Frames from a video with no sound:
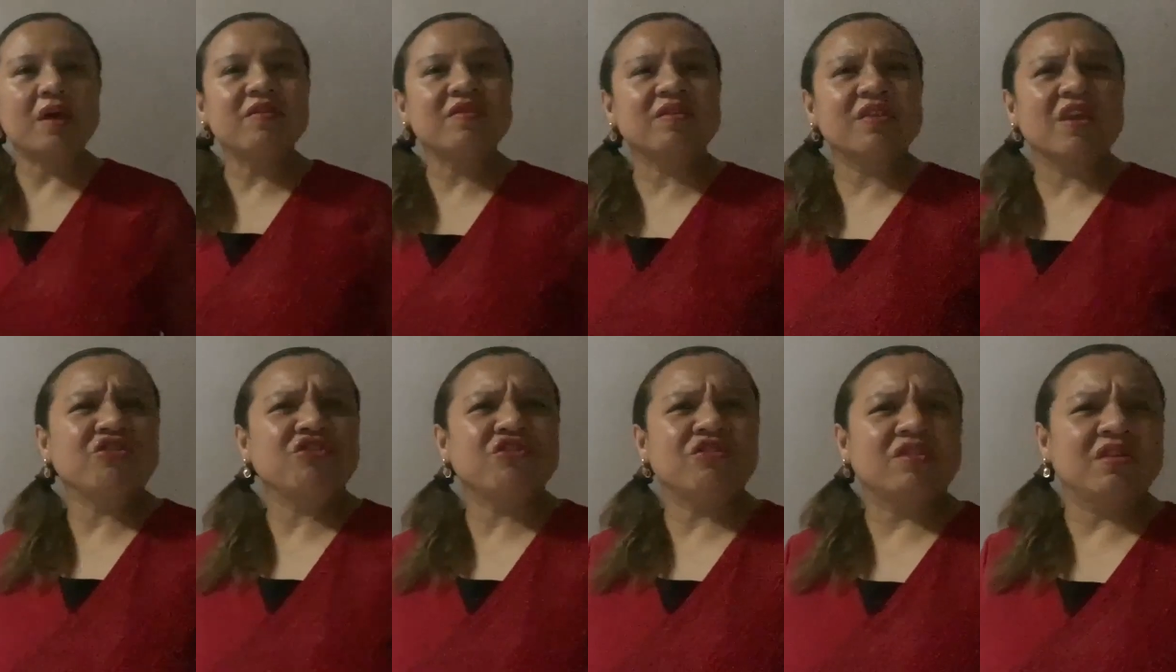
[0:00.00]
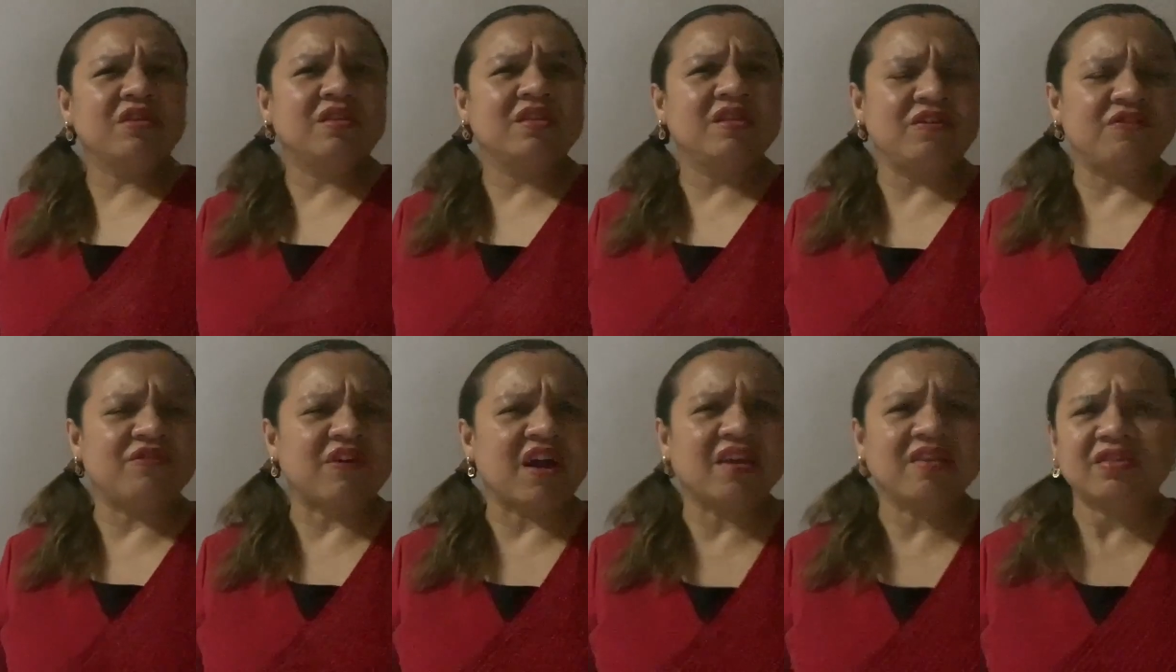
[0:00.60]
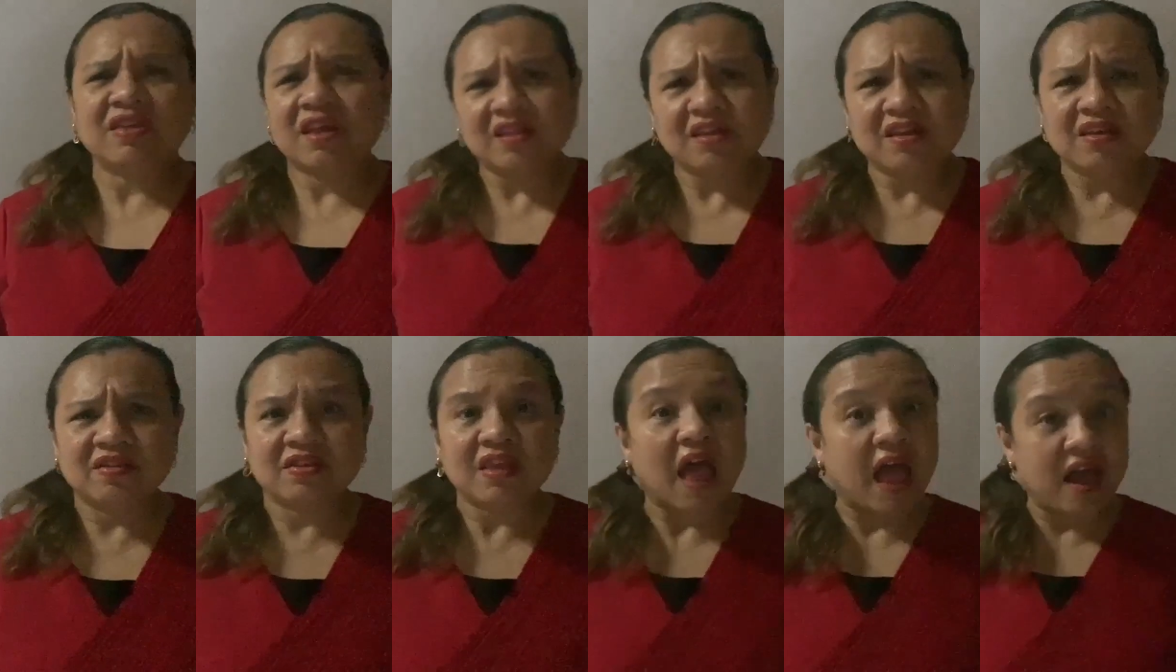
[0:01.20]
search device that
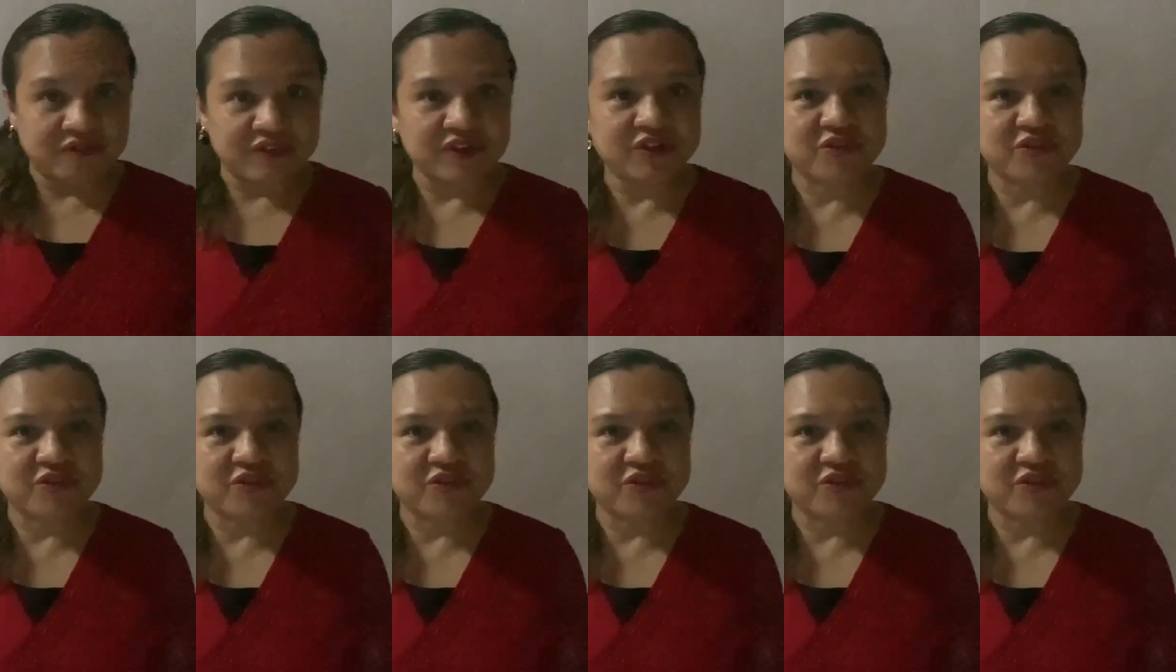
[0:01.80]
is ever